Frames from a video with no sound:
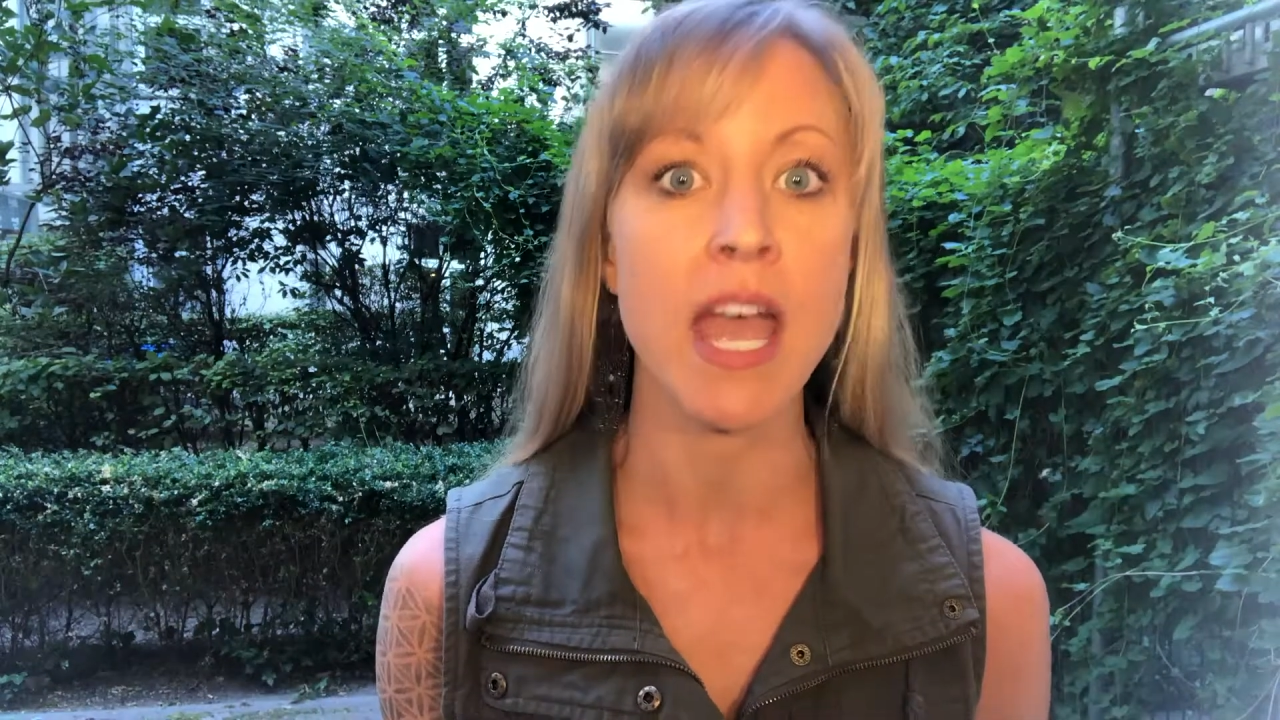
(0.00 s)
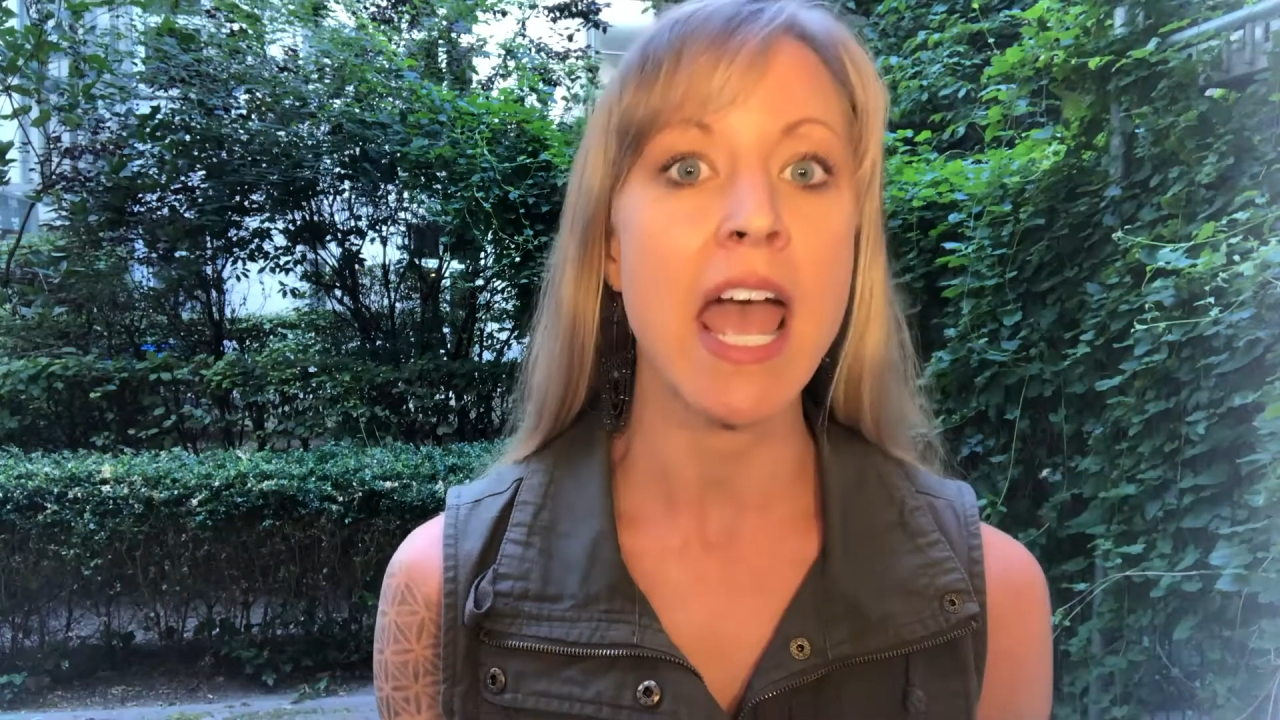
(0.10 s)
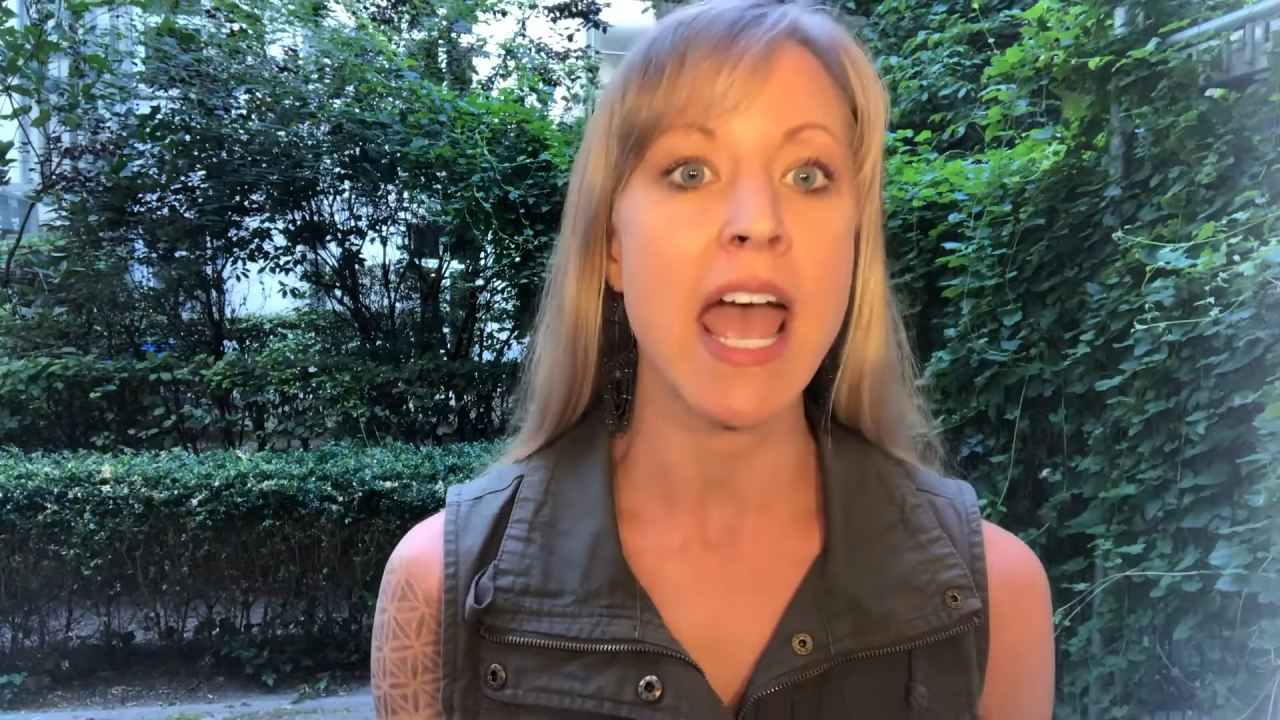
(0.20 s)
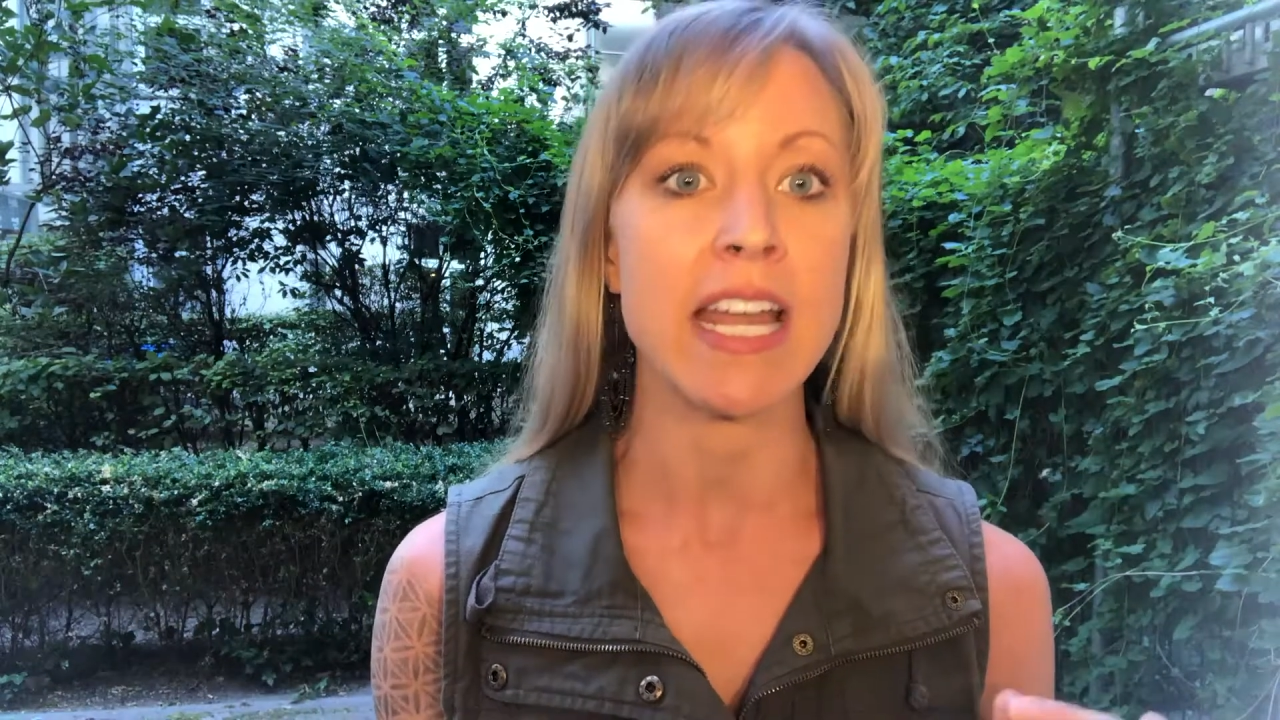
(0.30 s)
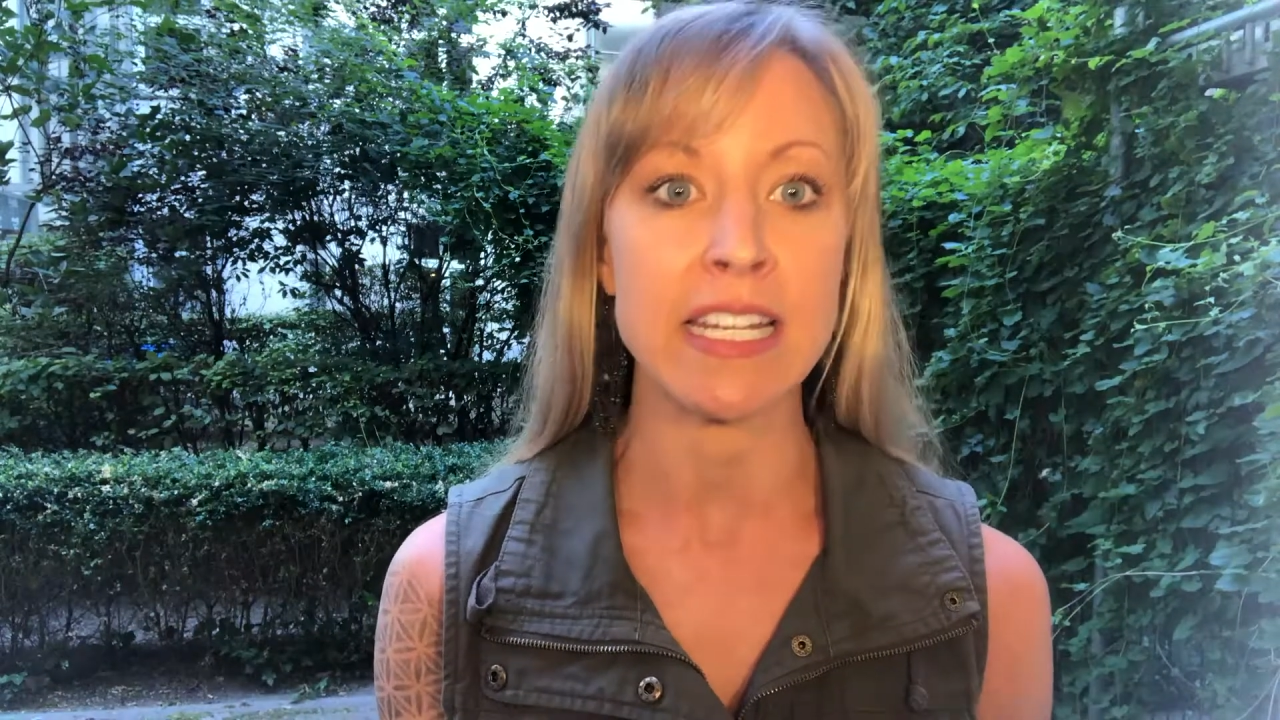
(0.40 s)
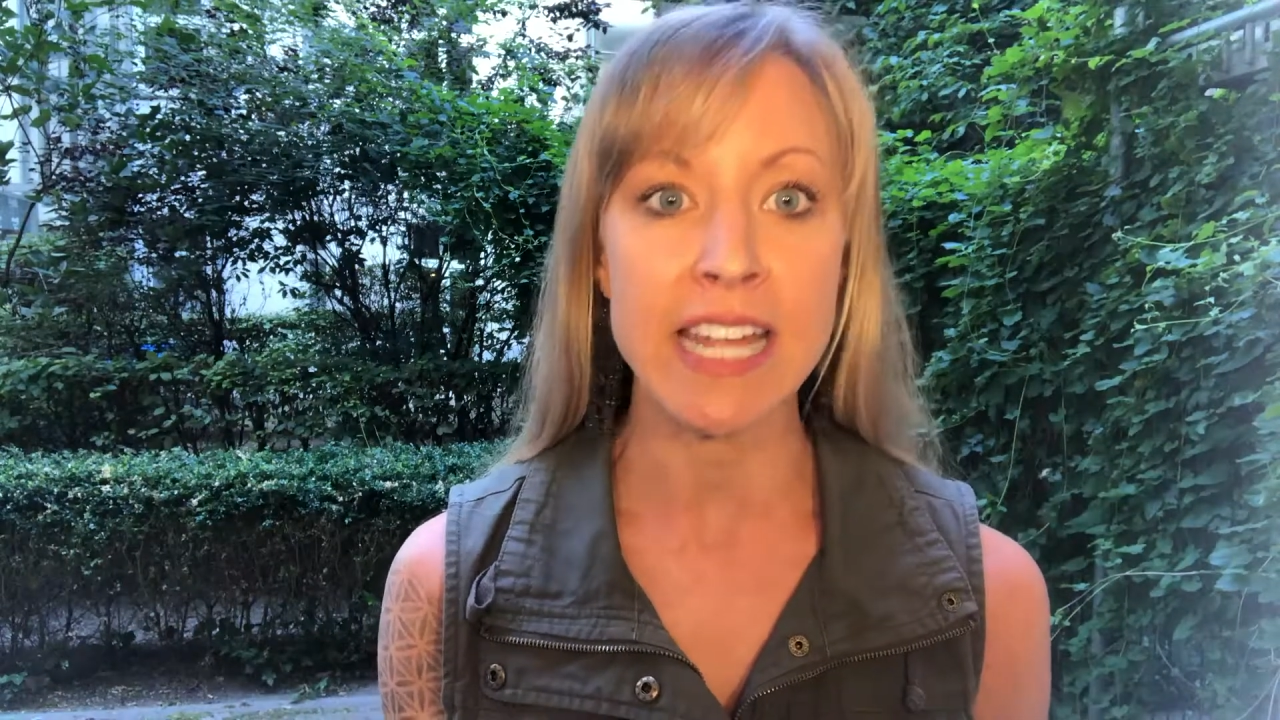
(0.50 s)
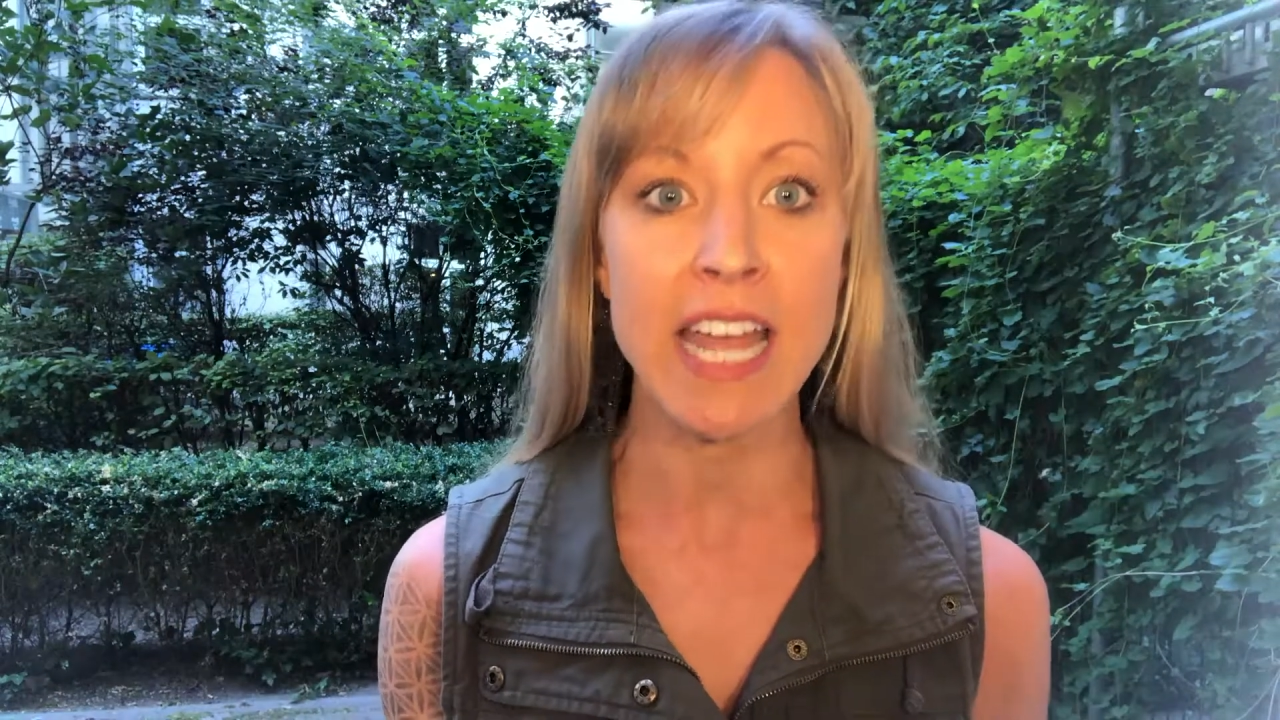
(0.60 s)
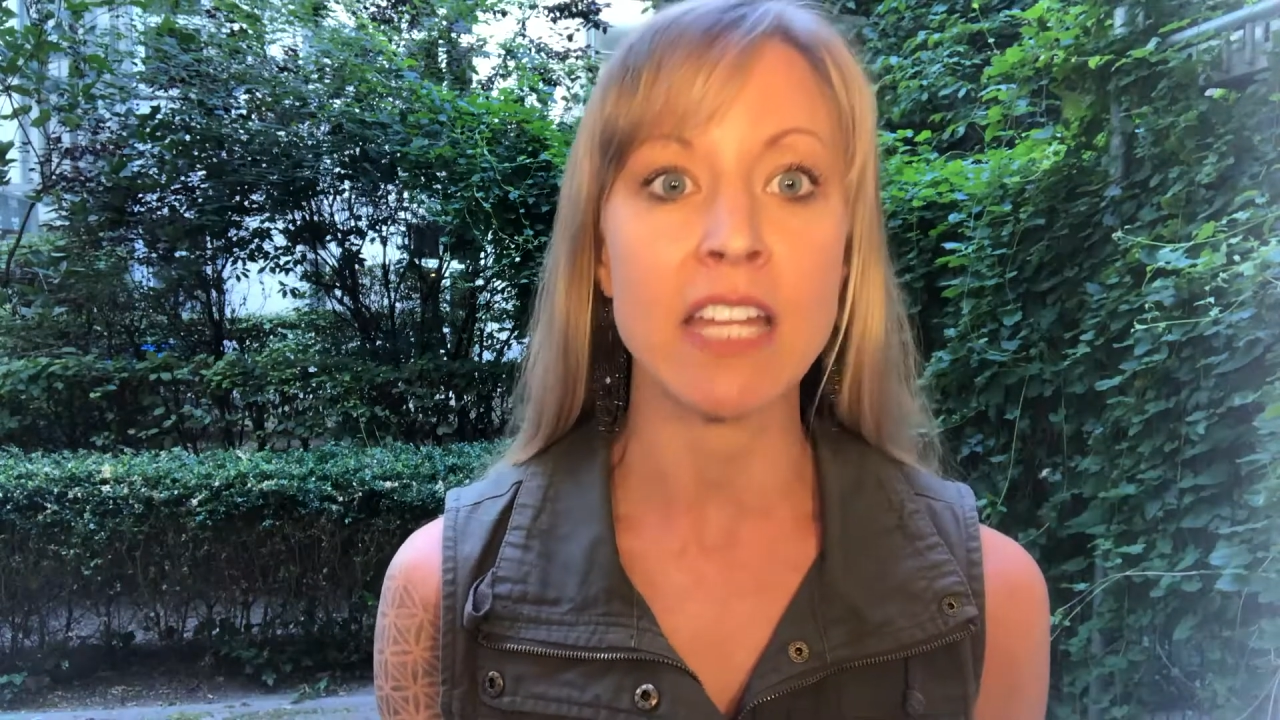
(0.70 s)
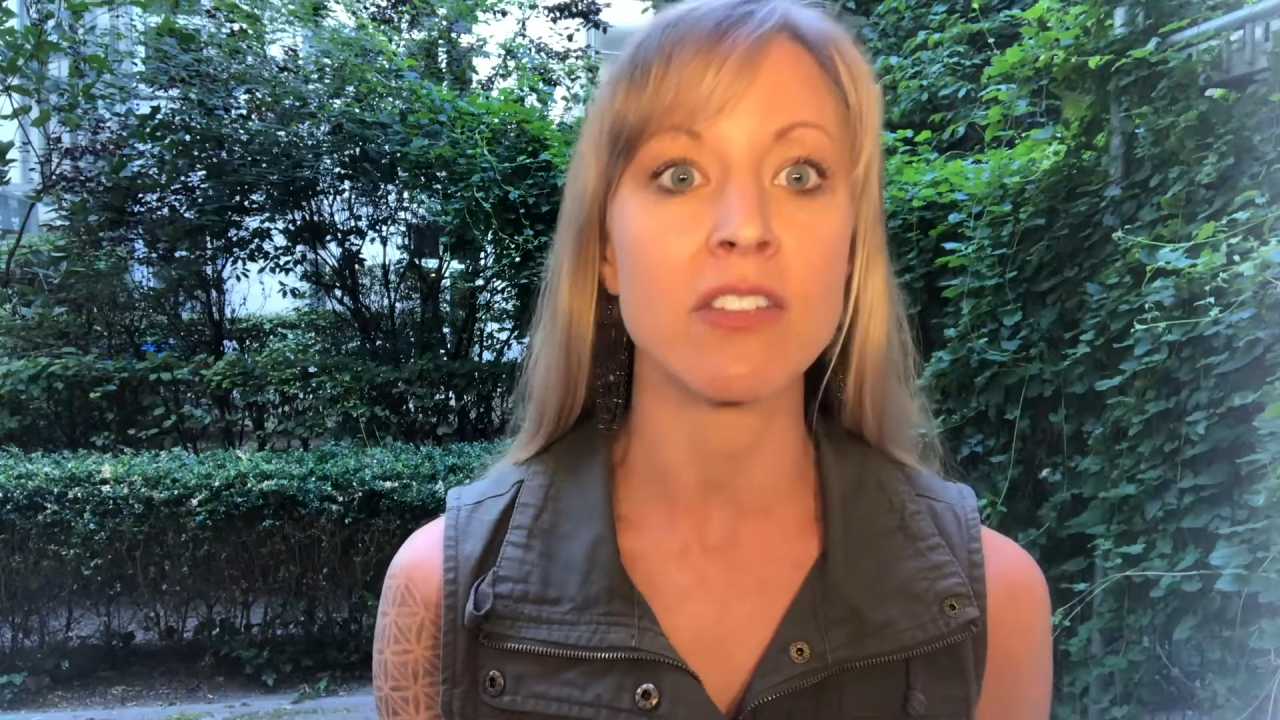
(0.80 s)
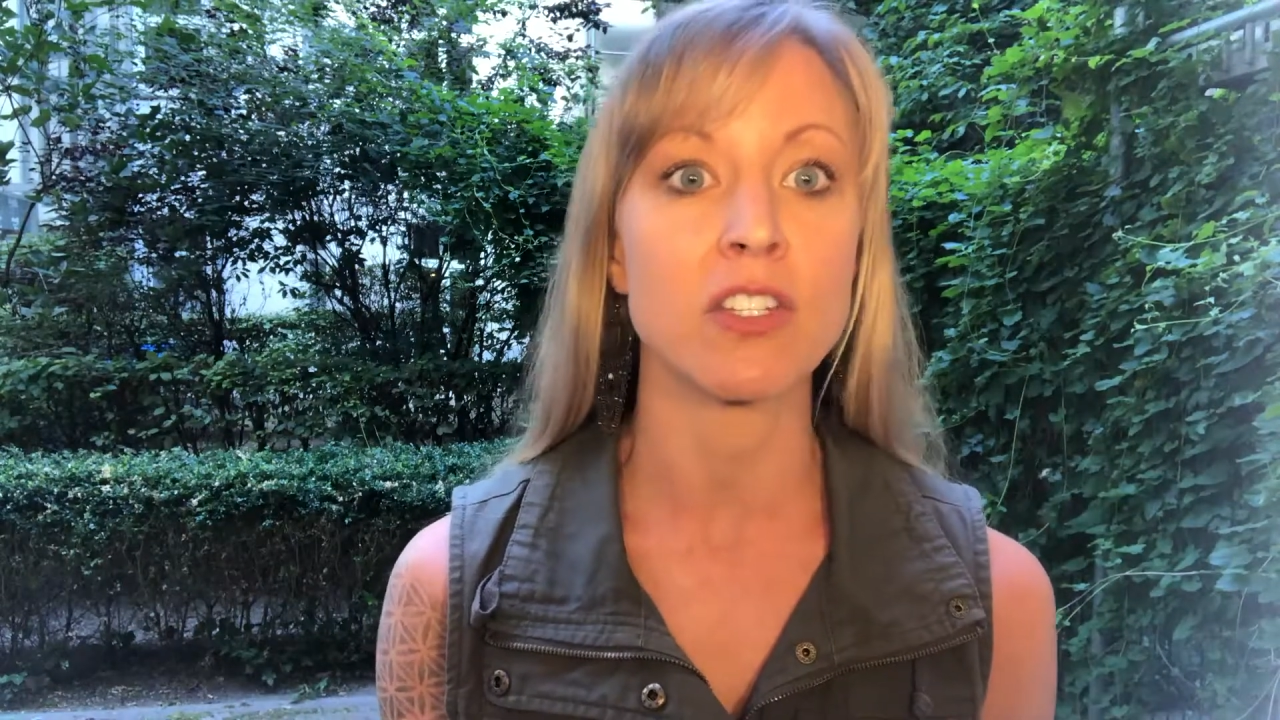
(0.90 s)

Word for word: and gain